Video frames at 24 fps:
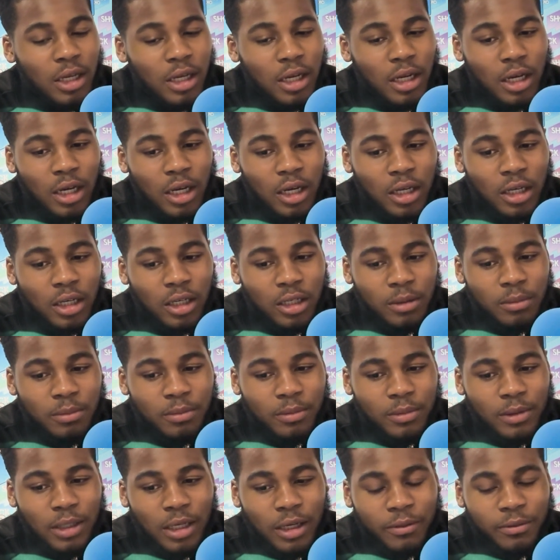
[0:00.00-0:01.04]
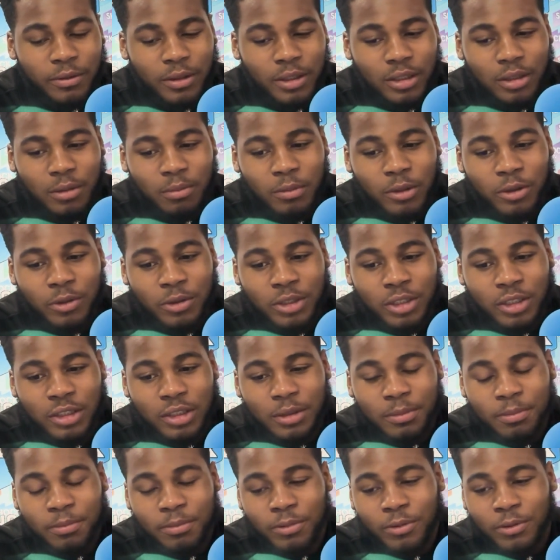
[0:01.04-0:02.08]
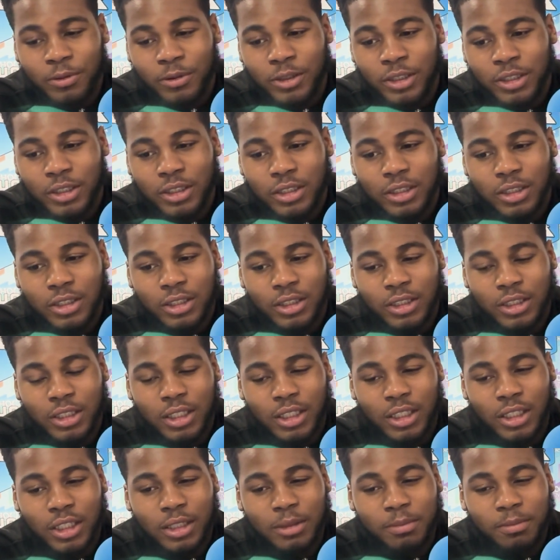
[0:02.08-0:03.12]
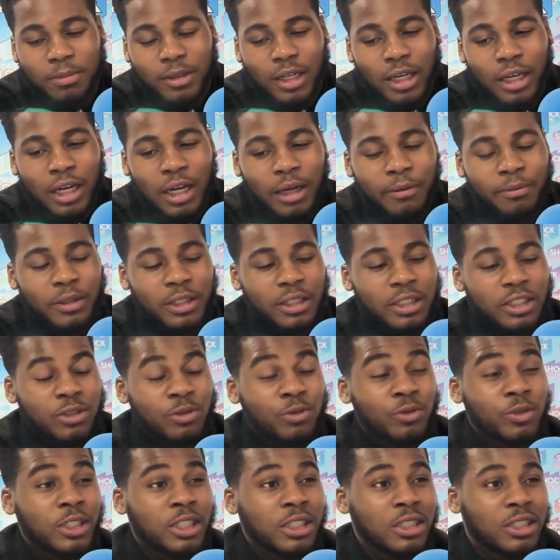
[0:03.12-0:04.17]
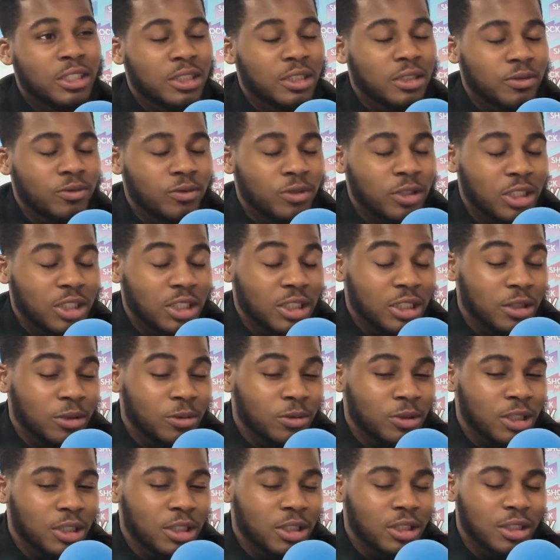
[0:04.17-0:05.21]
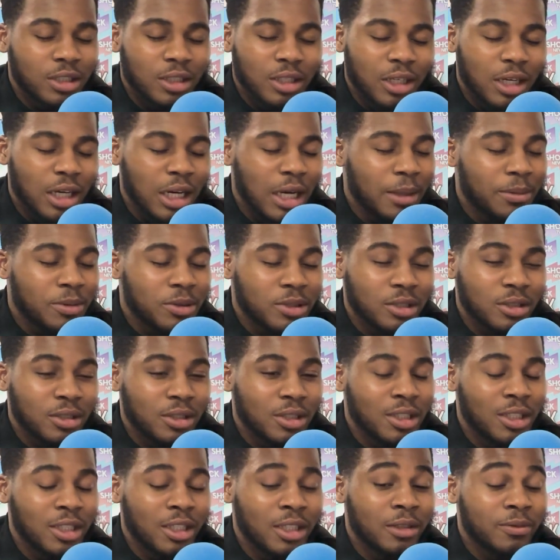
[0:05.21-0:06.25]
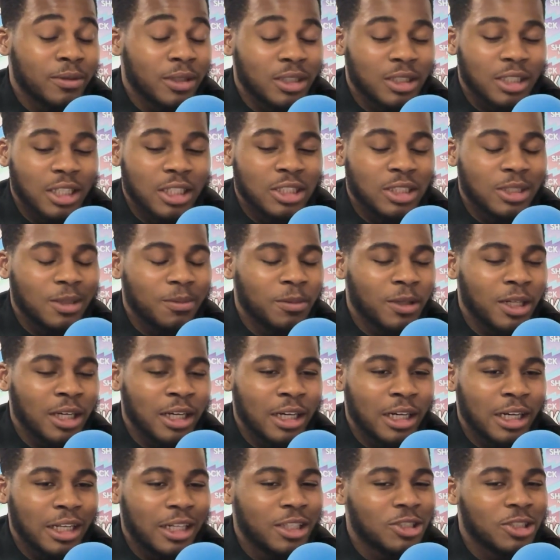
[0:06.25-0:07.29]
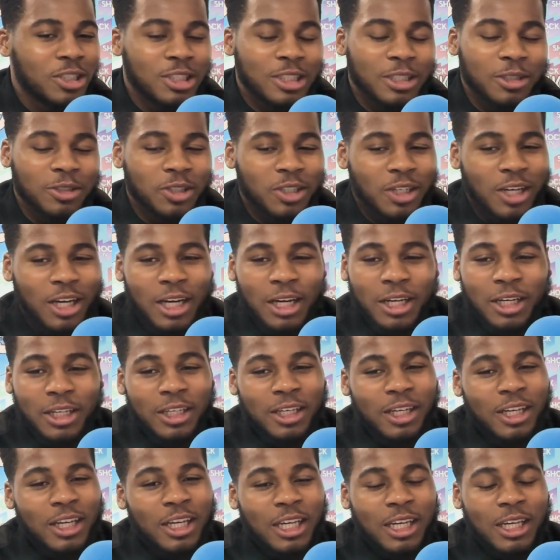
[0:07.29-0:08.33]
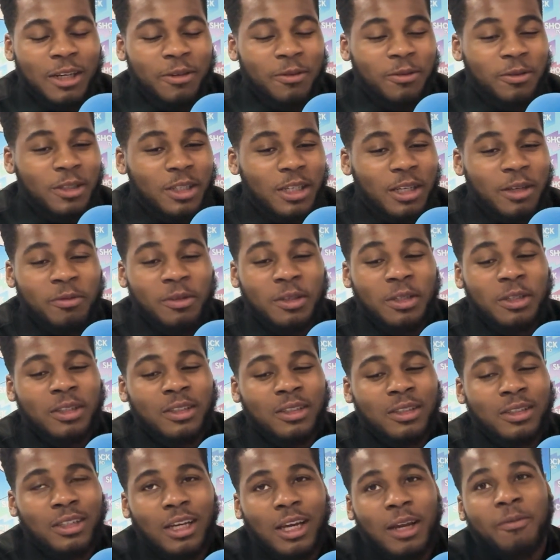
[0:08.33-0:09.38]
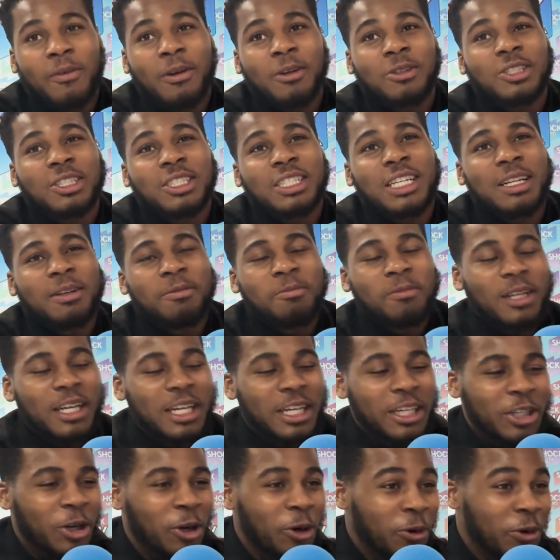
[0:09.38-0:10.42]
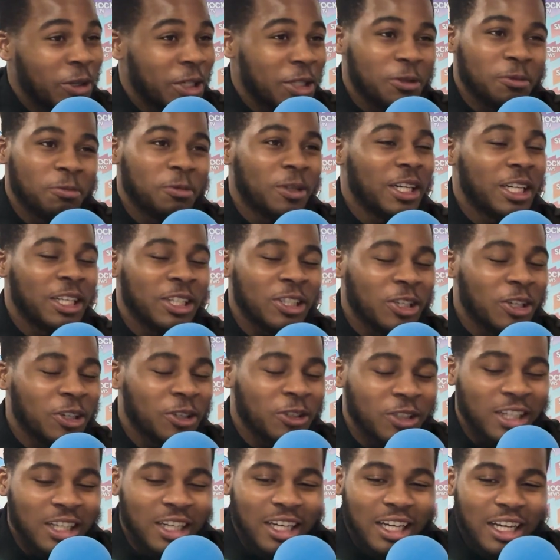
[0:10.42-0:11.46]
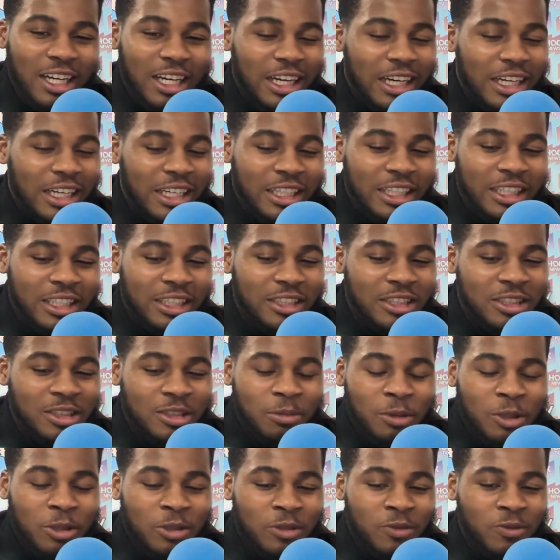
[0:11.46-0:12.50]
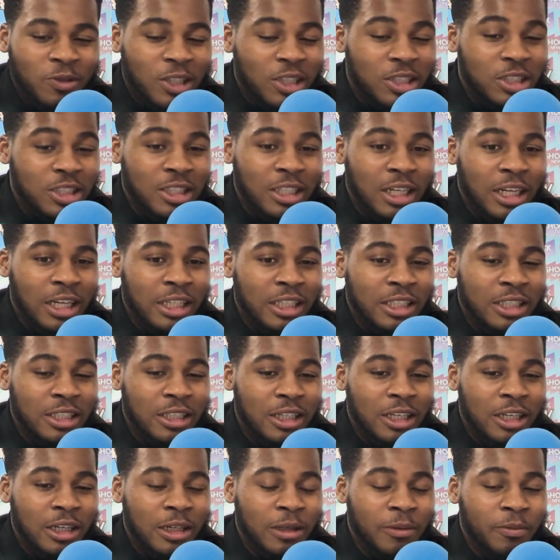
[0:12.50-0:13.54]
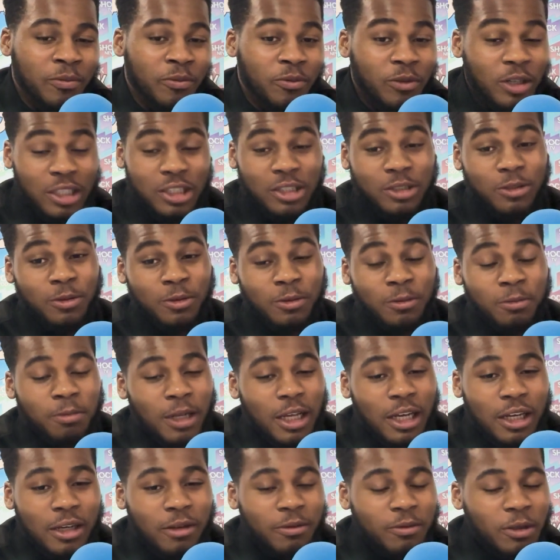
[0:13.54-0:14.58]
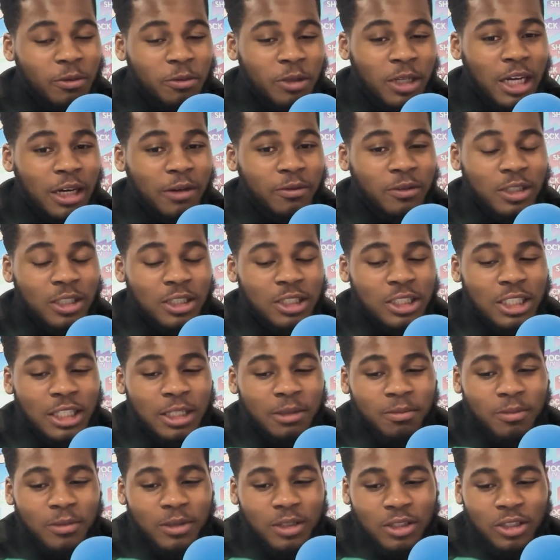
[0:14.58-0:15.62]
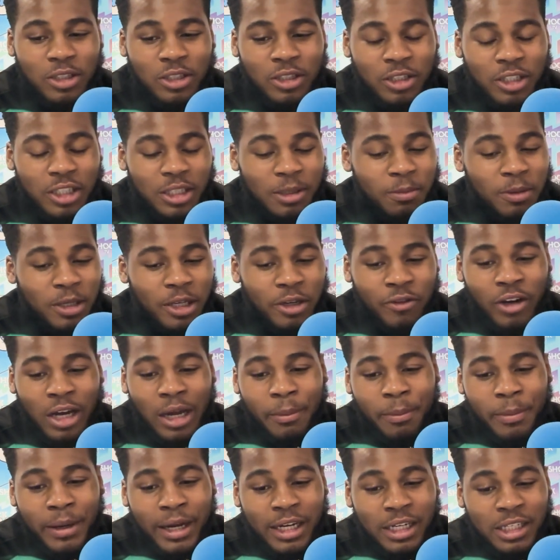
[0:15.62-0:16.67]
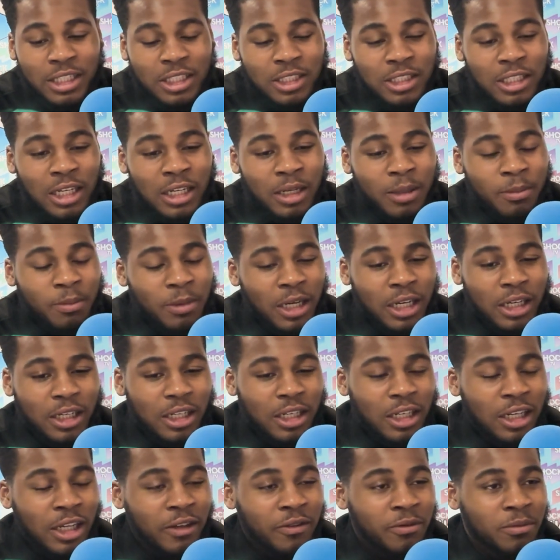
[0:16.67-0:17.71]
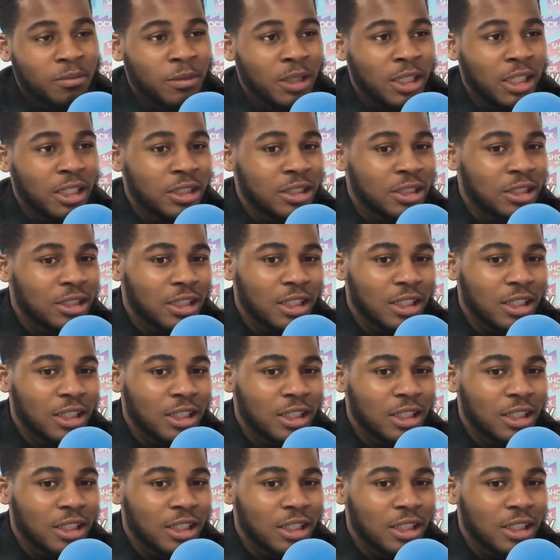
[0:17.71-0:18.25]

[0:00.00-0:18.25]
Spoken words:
I think the most underappreciated player is Reece Singleton. Absolutely fantastic player. I literally tell the guy if I was to tell him play in goal, he would play in goal. He's the most versatile player that we have in the team. He can play right back, centre back, left mid.